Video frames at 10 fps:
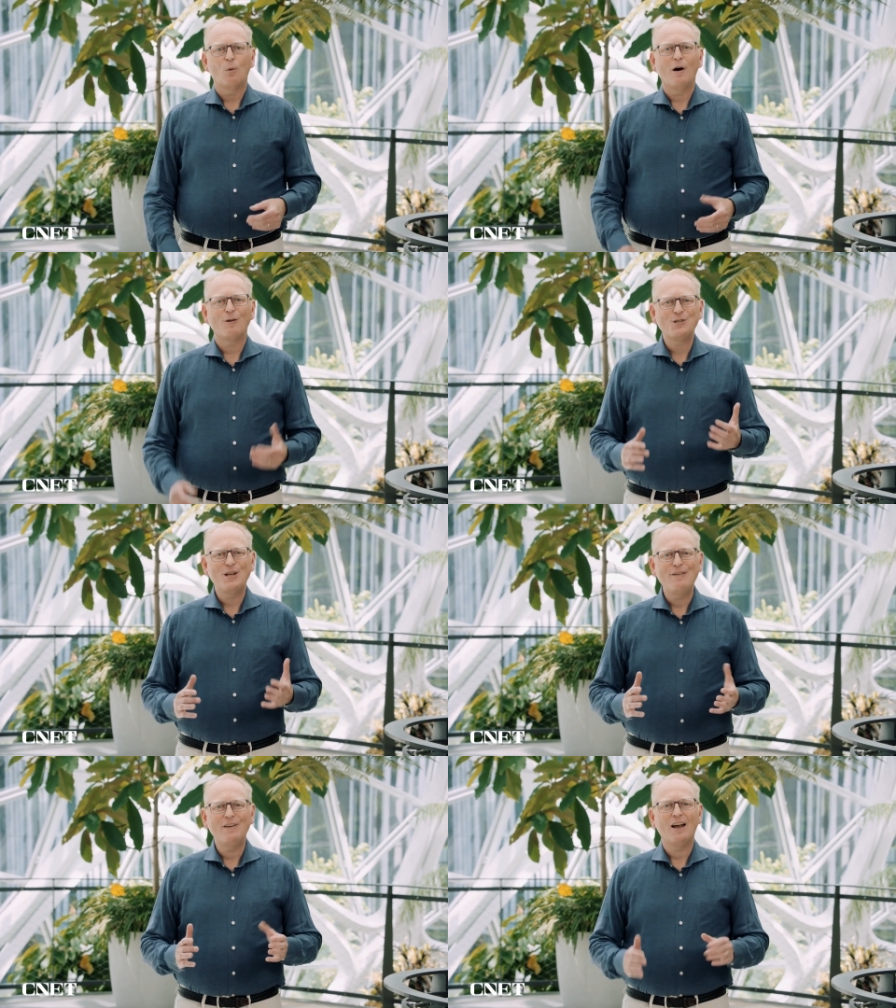while
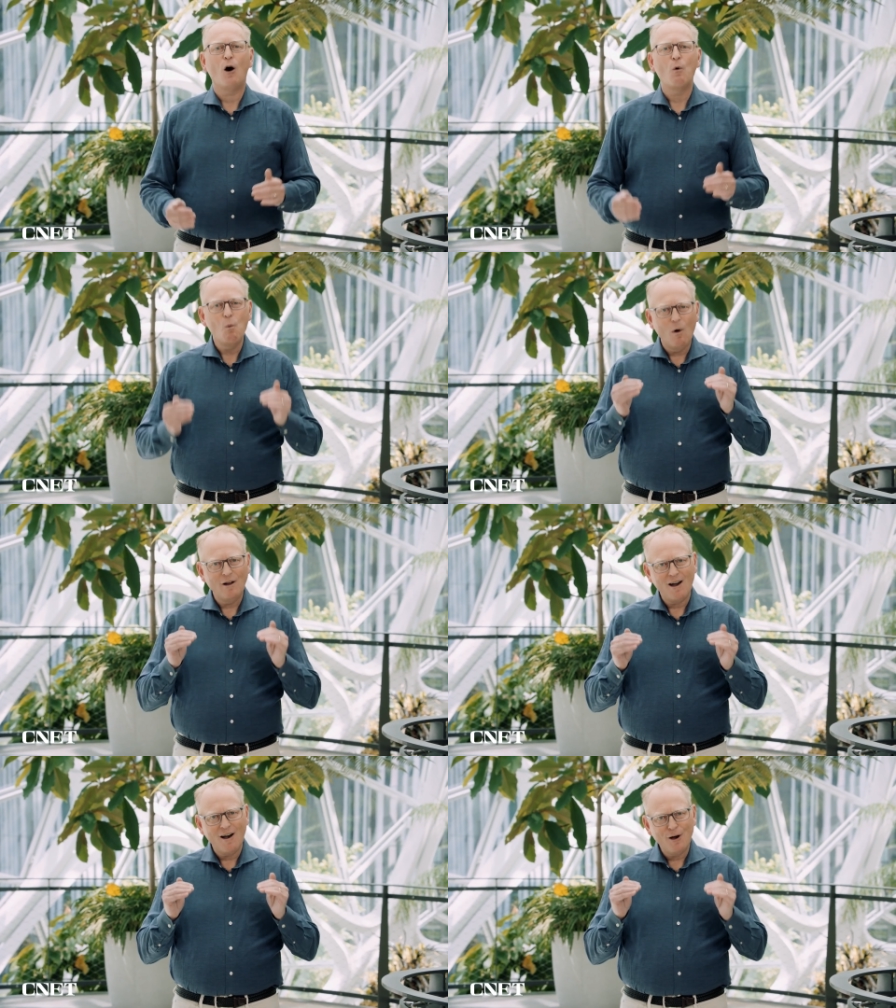achieving a
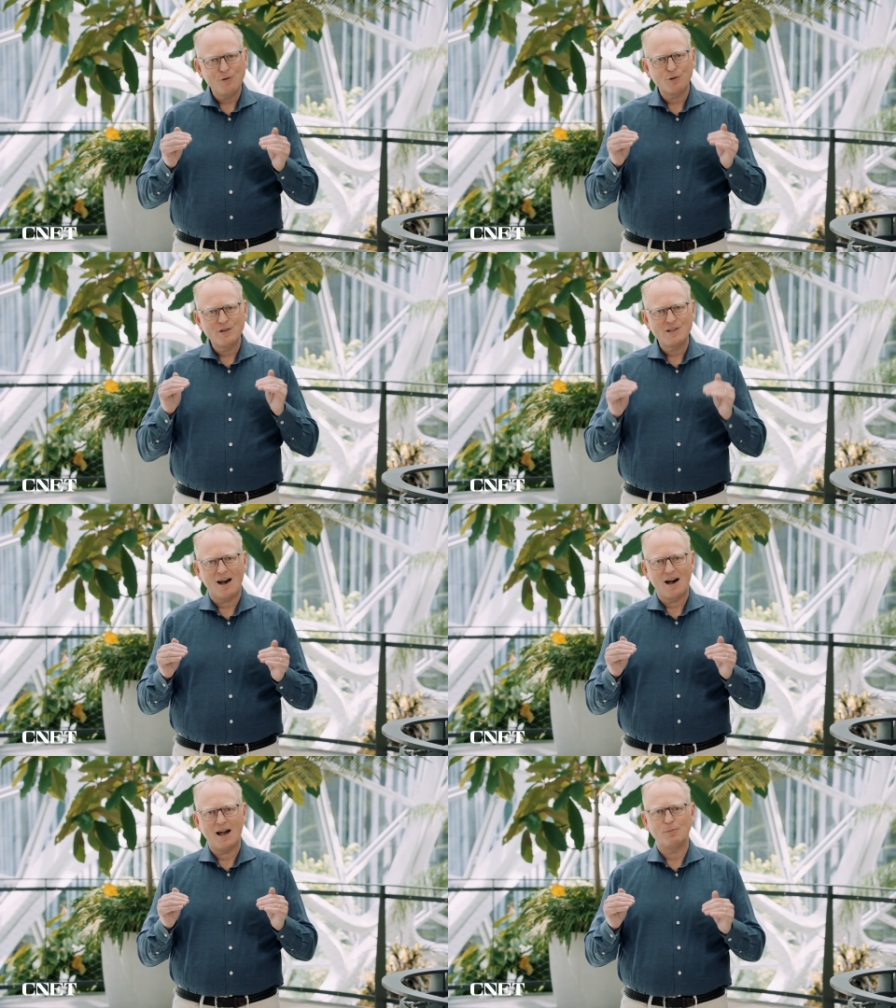one hundred
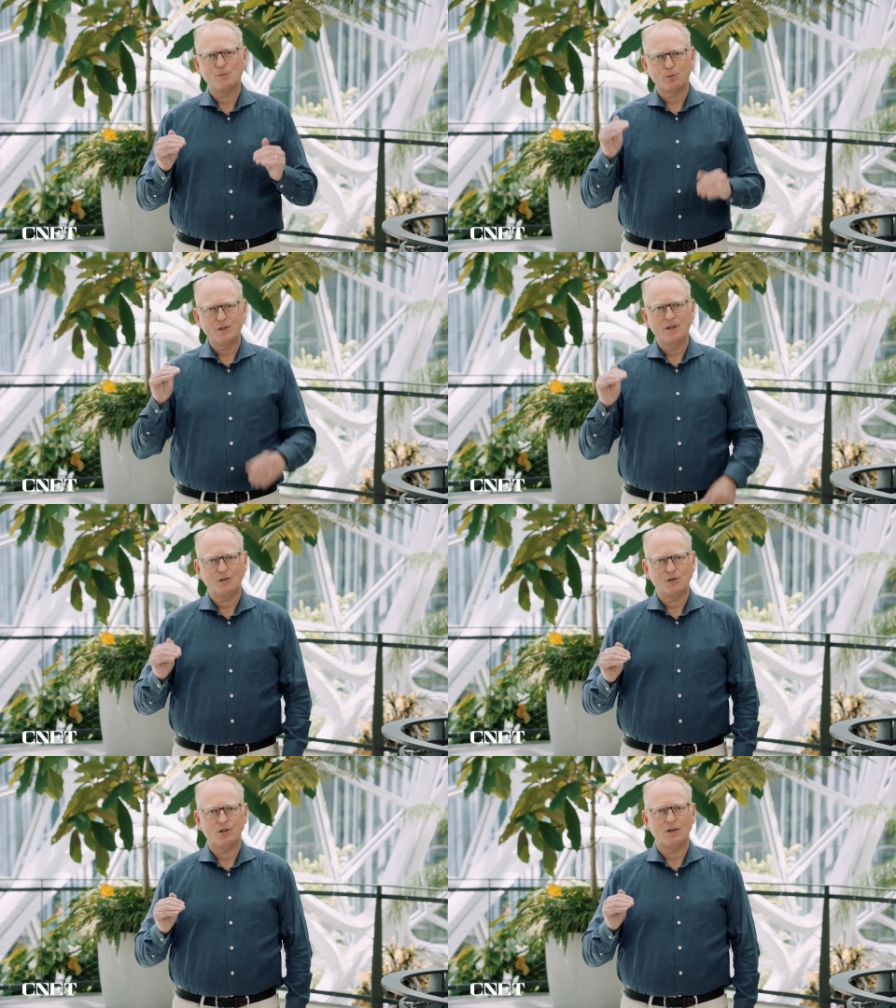times
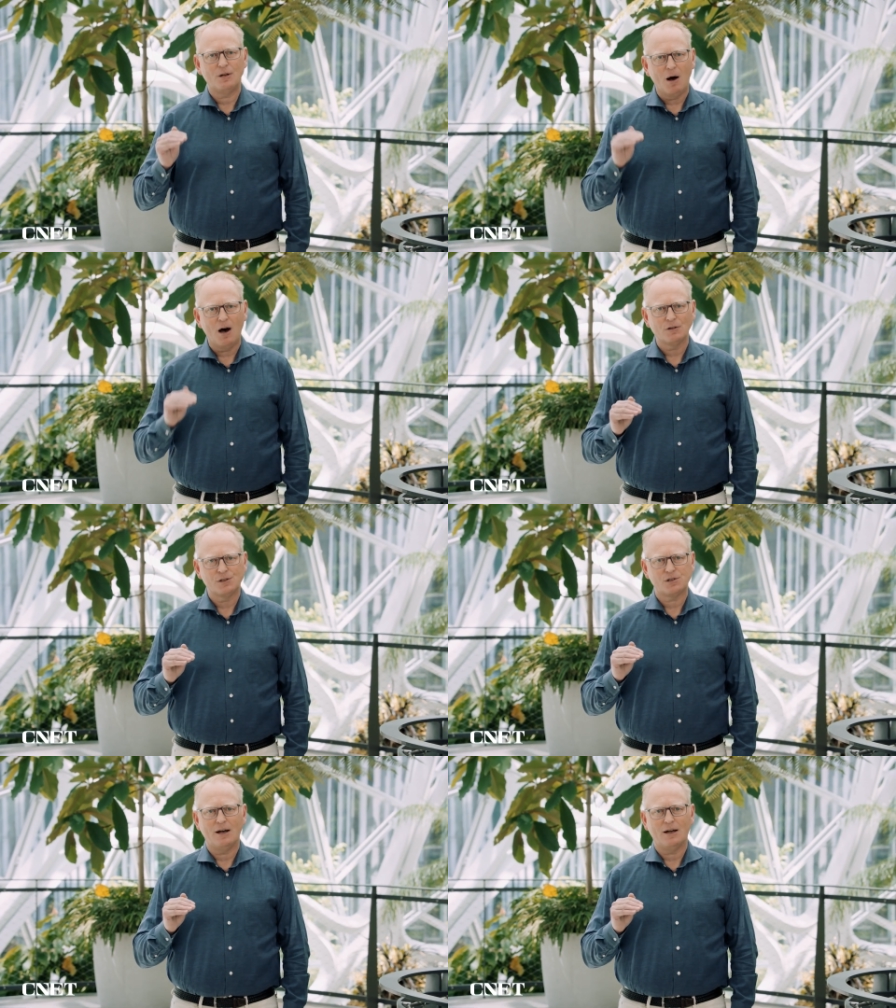reduction in
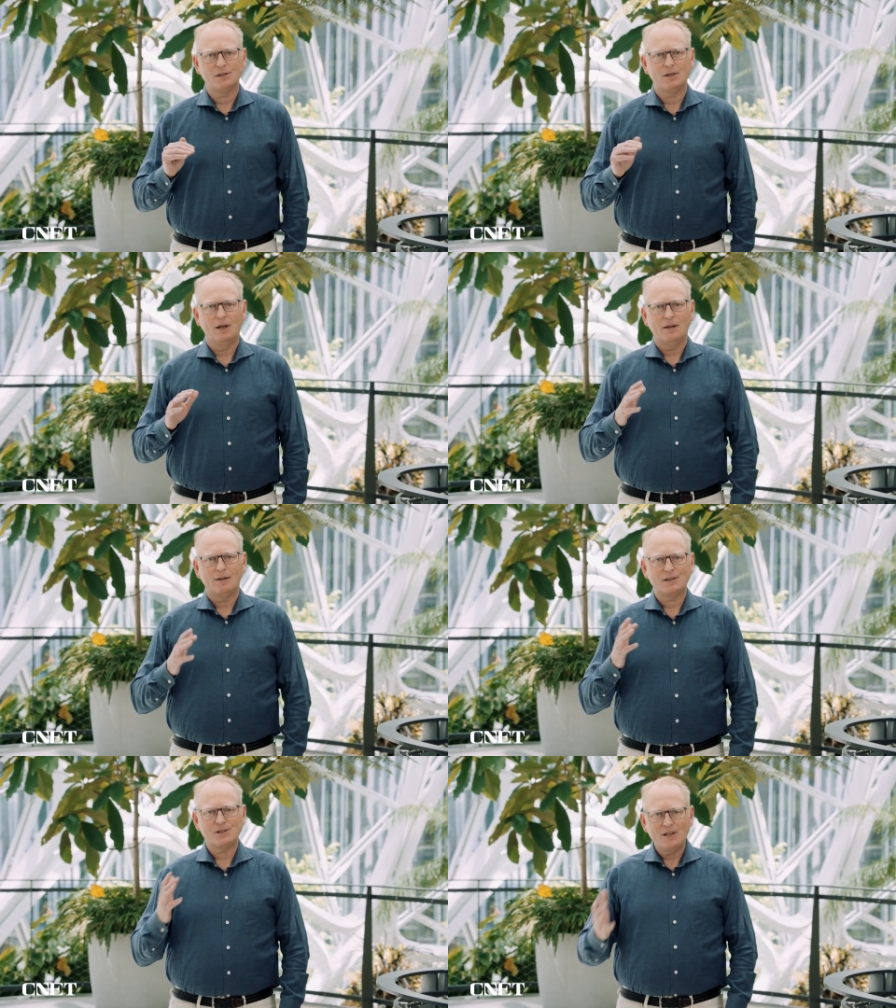model size.
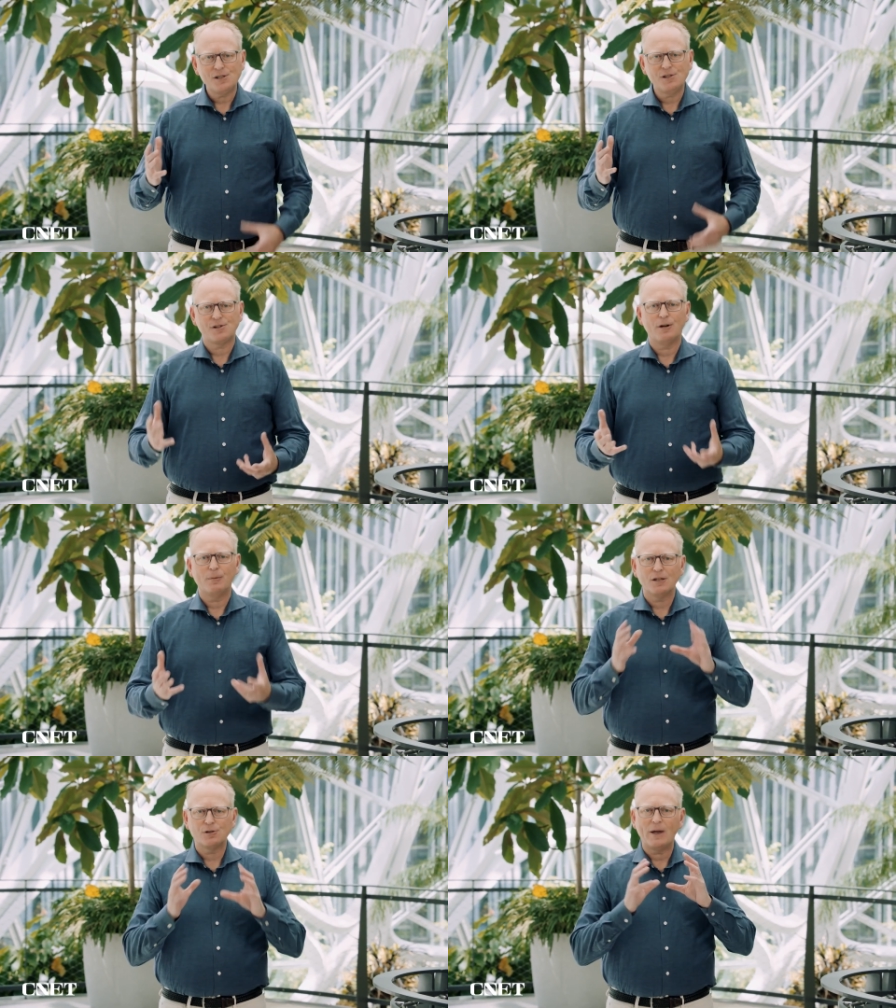That's
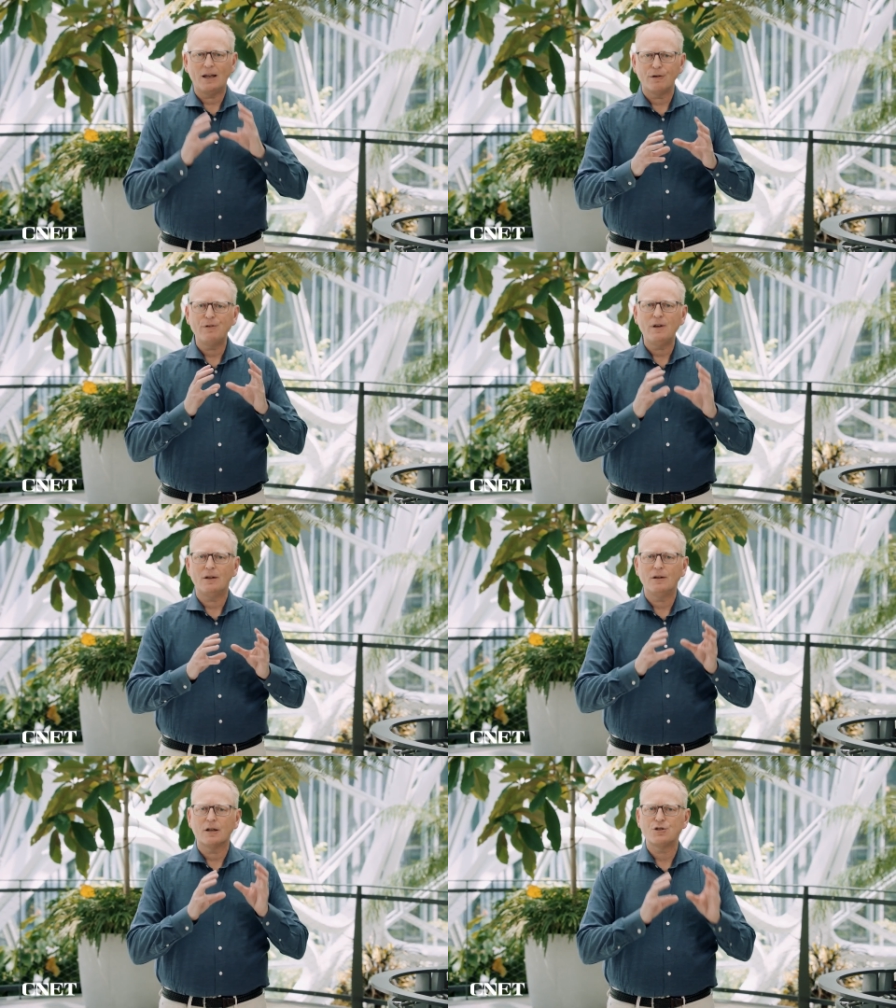necessary because we had to
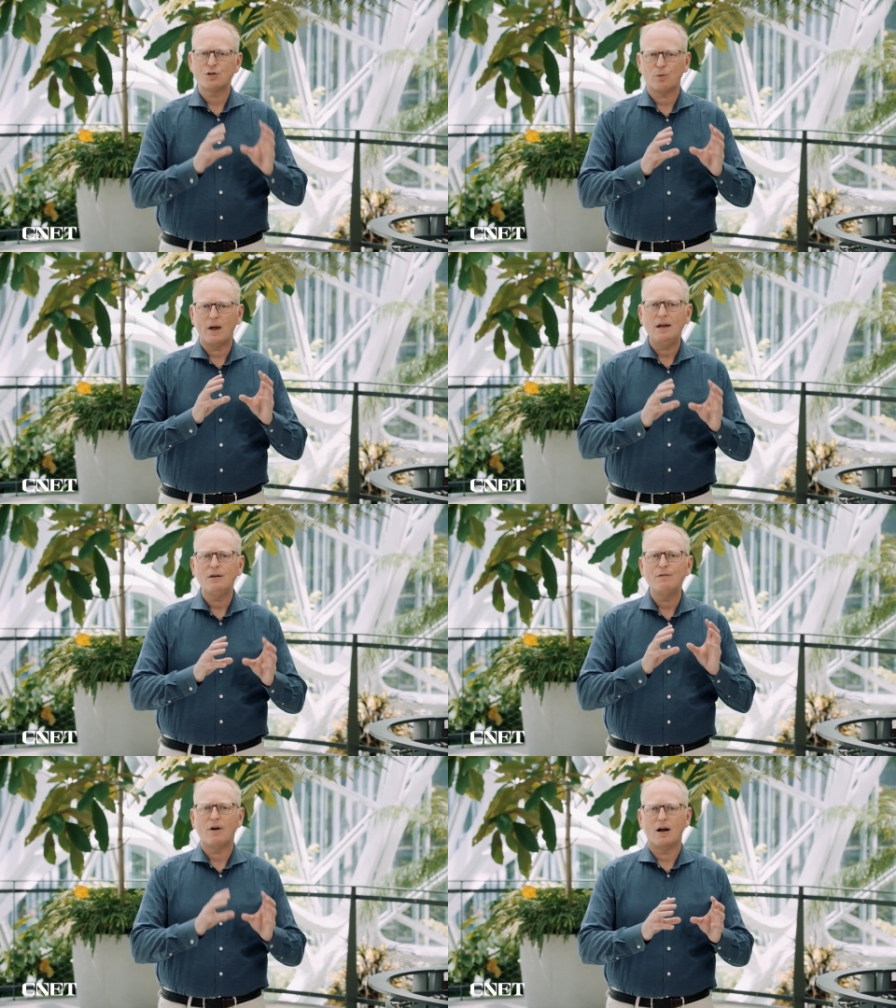fit in the
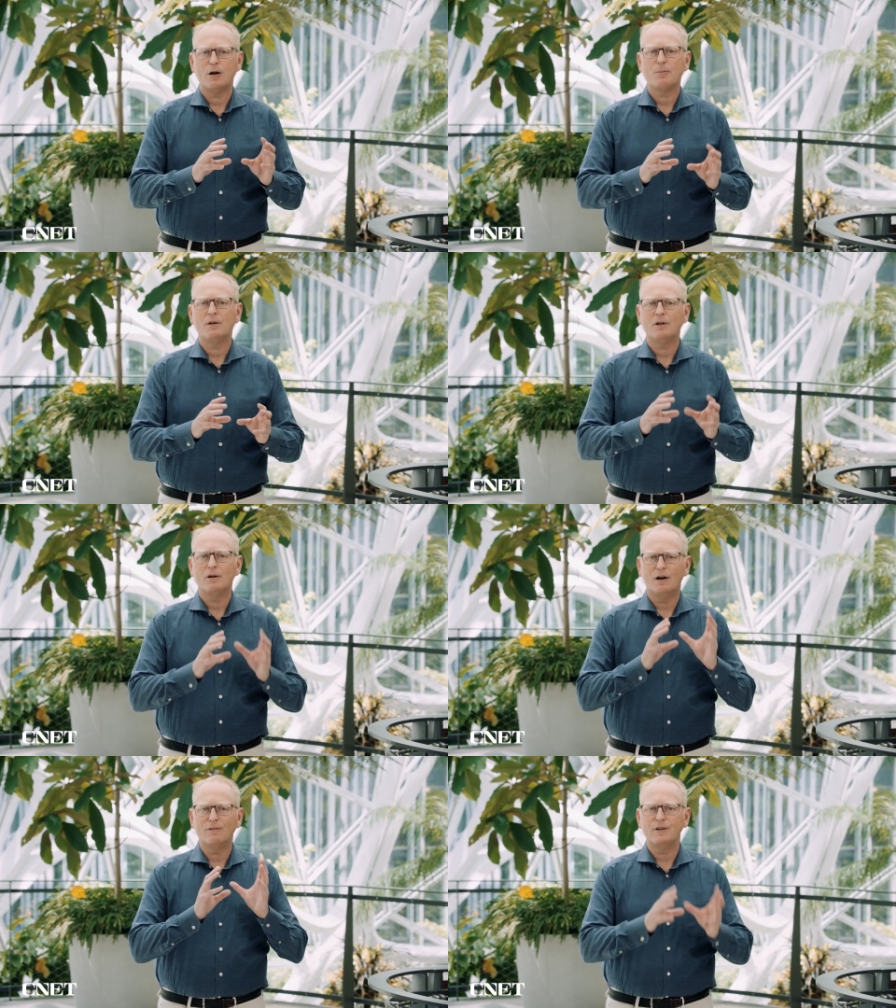constrained
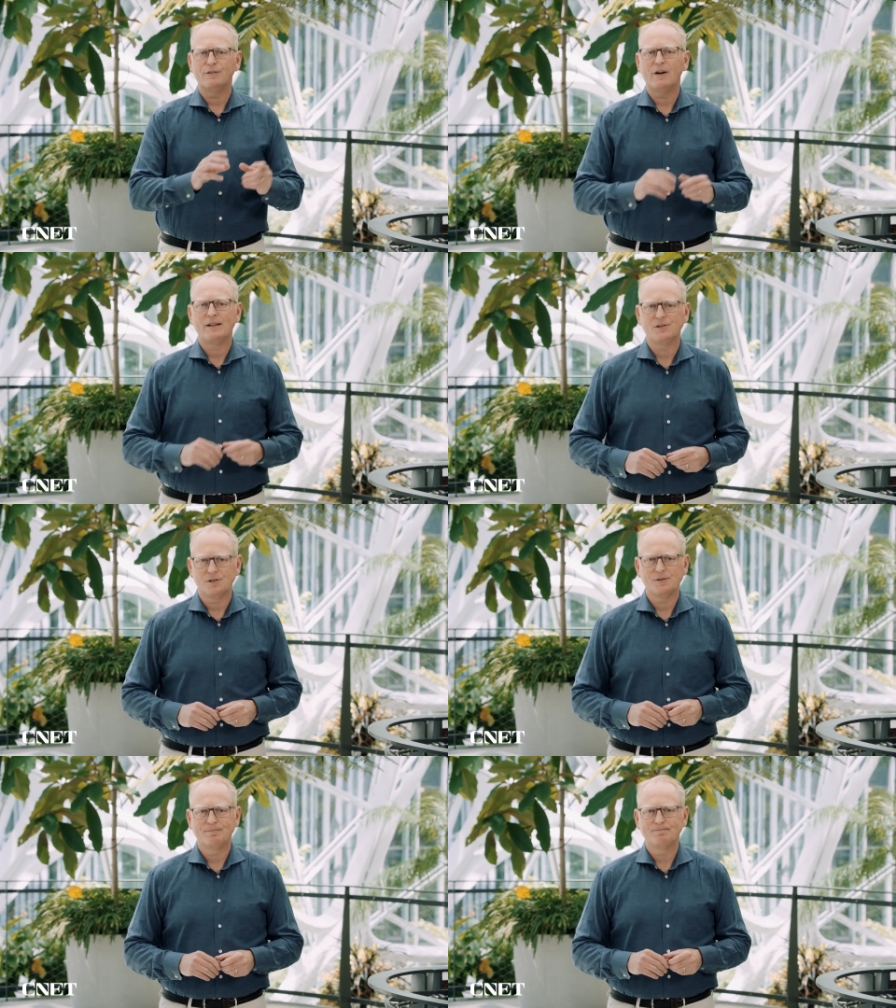environment of the
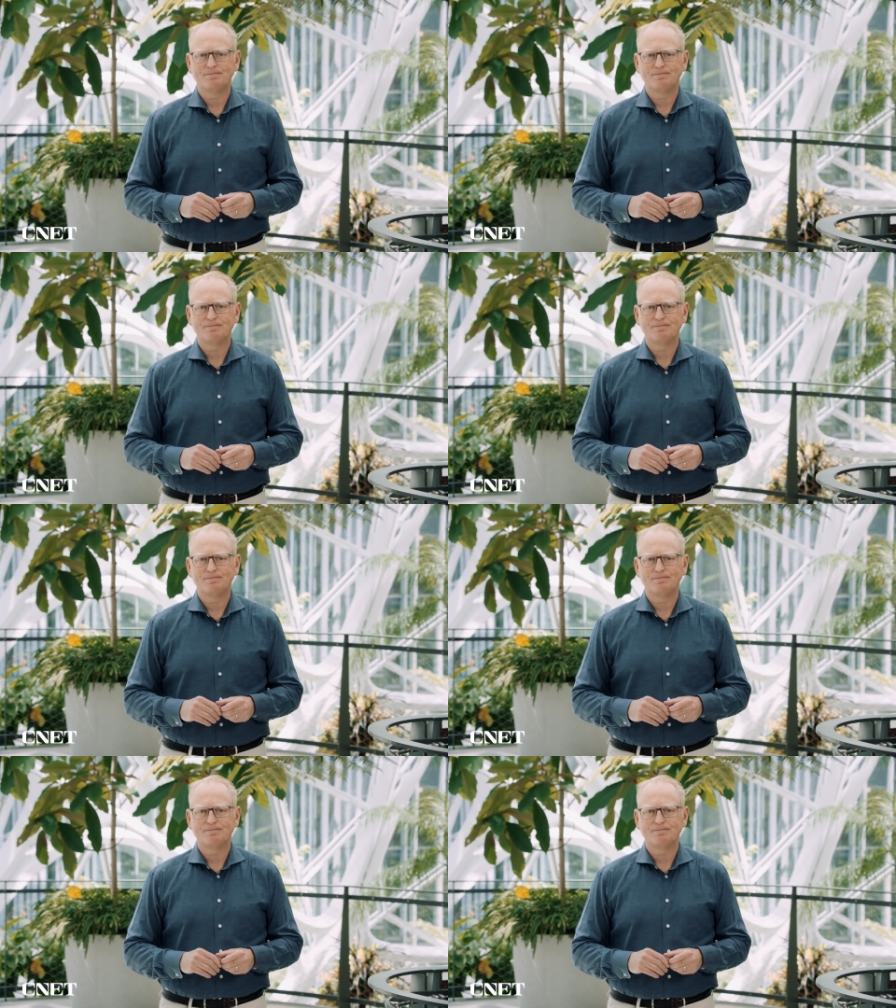devices.